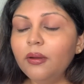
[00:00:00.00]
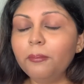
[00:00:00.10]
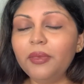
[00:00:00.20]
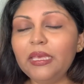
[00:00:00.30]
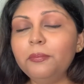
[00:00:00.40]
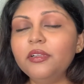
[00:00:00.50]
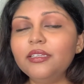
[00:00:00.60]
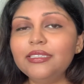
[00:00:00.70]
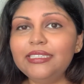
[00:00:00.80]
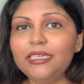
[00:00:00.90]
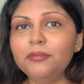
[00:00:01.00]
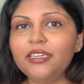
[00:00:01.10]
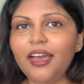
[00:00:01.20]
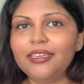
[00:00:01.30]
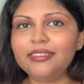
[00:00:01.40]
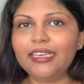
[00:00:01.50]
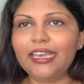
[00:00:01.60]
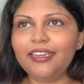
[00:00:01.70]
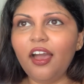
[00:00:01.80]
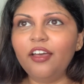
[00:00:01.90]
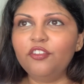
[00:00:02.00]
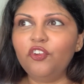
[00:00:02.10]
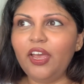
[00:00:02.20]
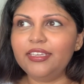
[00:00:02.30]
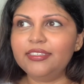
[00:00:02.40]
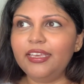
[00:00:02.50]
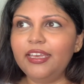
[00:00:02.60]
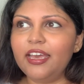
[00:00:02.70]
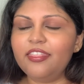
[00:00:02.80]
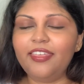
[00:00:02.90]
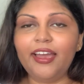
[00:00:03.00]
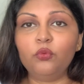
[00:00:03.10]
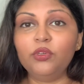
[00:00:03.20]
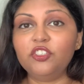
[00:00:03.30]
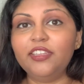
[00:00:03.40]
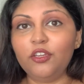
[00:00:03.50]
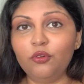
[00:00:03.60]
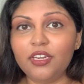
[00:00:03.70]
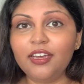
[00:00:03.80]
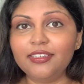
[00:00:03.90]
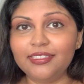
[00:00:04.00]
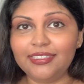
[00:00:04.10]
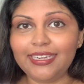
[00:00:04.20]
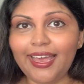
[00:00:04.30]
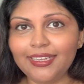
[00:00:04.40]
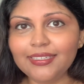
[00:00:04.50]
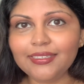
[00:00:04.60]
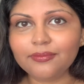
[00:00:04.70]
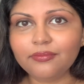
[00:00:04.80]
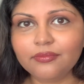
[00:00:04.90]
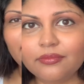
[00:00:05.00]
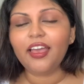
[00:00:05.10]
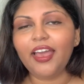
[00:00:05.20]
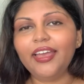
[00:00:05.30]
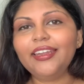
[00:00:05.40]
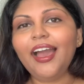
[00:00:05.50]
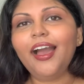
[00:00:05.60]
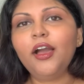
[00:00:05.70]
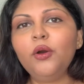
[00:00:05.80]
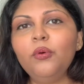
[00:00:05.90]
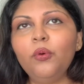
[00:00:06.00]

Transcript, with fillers: people demonizing and otherizing that which they don't understand. and how